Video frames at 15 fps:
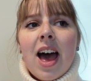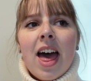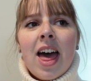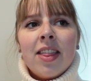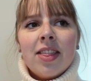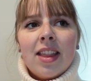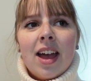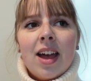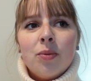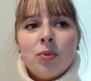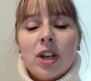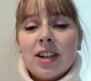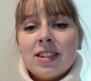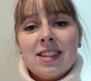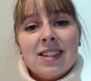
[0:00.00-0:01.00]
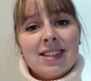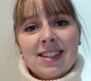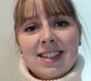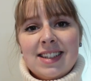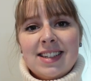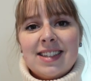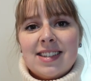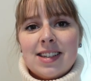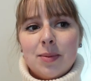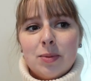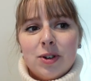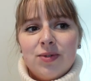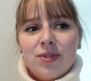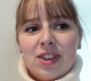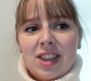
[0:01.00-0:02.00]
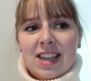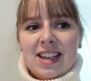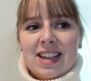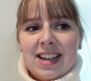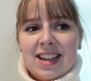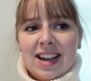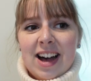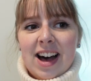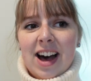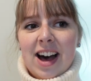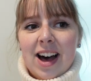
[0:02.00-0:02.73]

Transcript: and then we got to see some of the